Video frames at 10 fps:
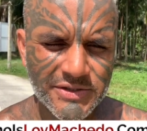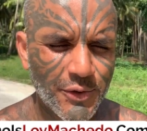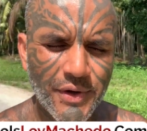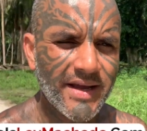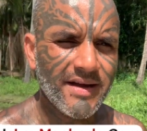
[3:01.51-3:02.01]

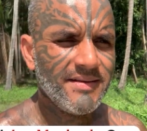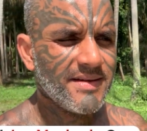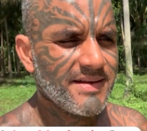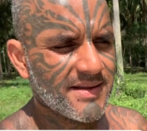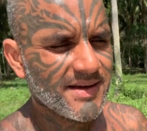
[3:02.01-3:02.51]
joking. Huh?
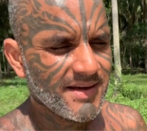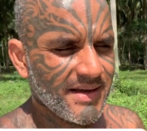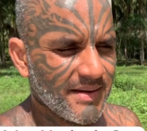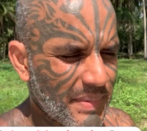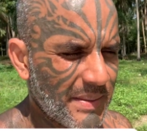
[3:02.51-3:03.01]

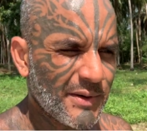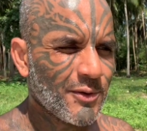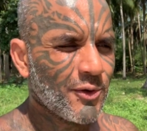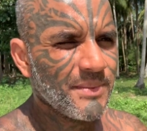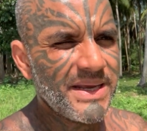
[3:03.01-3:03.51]
People who
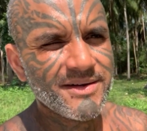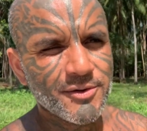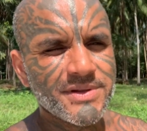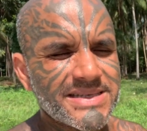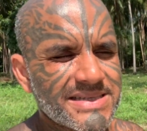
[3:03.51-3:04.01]
know me
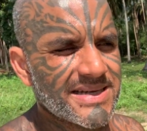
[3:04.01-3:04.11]
know this.